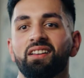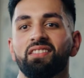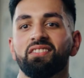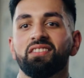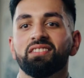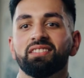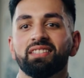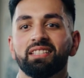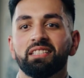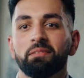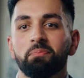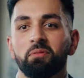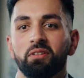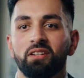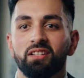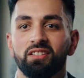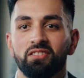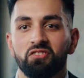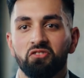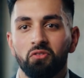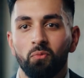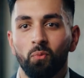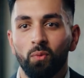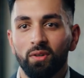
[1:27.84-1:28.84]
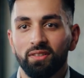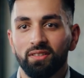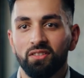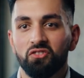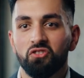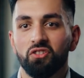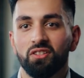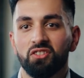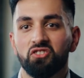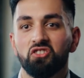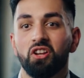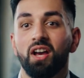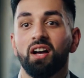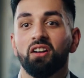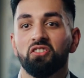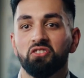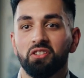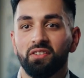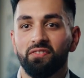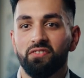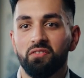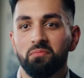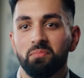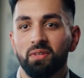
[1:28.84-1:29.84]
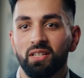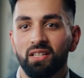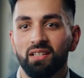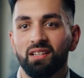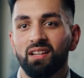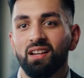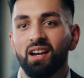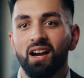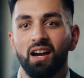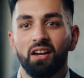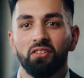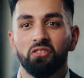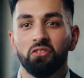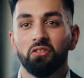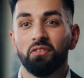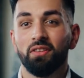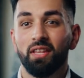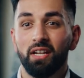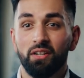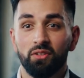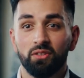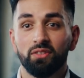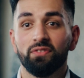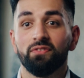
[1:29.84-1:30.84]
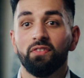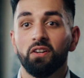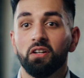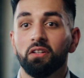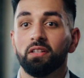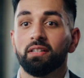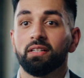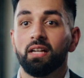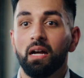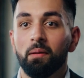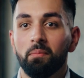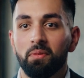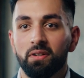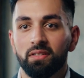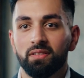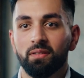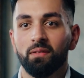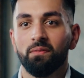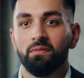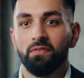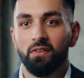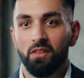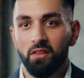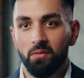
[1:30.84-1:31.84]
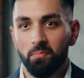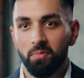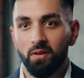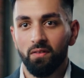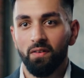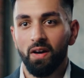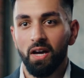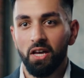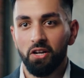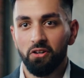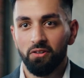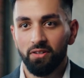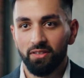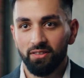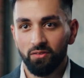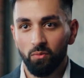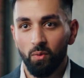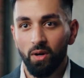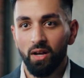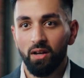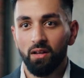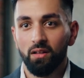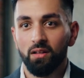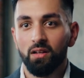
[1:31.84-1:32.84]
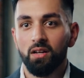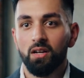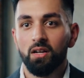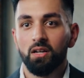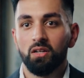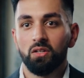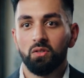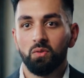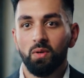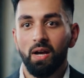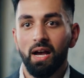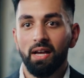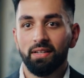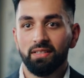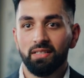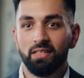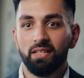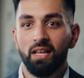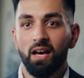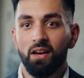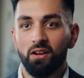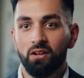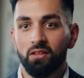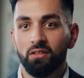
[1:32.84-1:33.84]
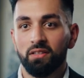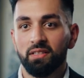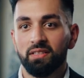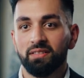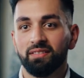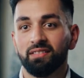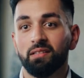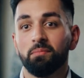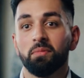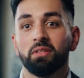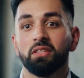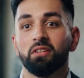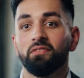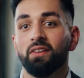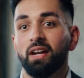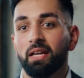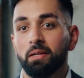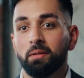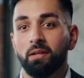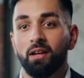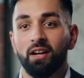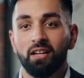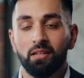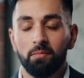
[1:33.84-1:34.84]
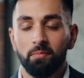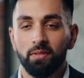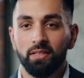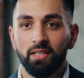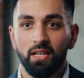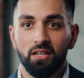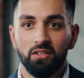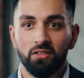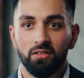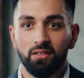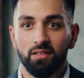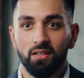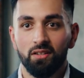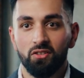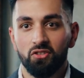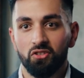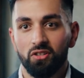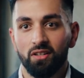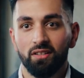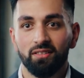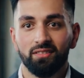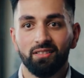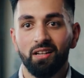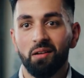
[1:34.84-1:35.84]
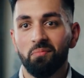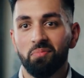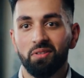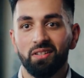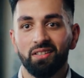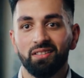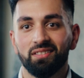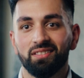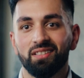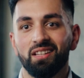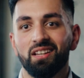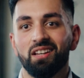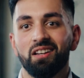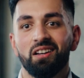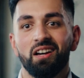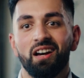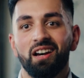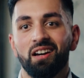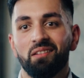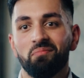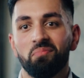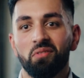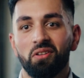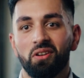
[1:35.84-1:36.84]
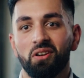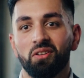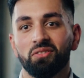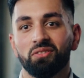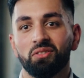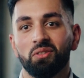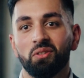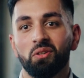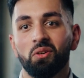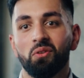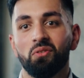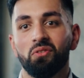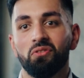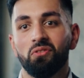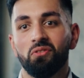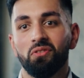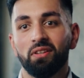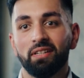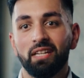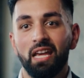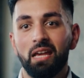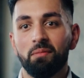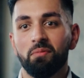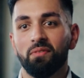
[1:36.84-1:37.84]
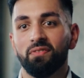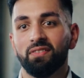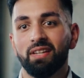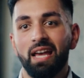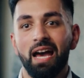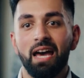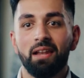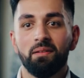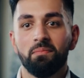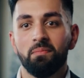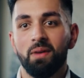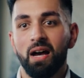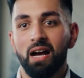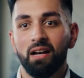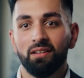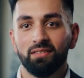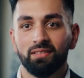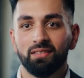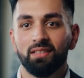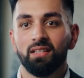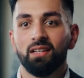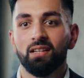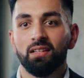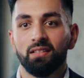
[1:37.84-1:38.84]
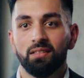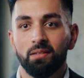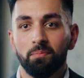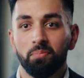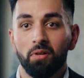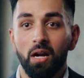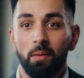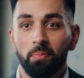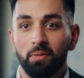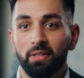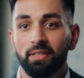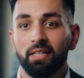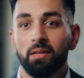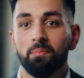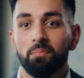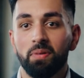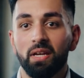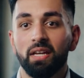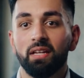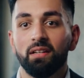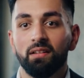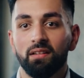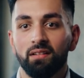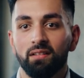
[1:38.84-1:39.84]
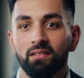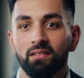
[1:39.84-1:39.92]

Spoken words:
This experience wasn't just challenging for me. I learned that it was fairly cumbersome for the provider as well, who had to not only submit the right documentation to insurance companies, but also go through the game of cat and mouse to properly get paid.